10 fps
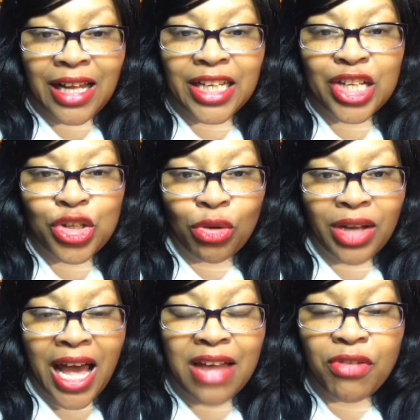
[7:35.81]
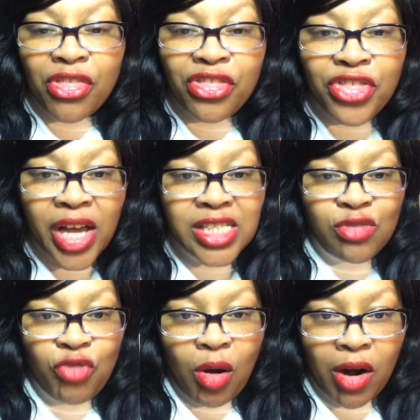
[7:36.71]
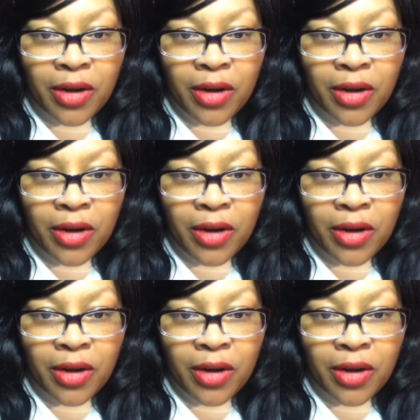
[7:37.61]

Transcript: in your life thus far.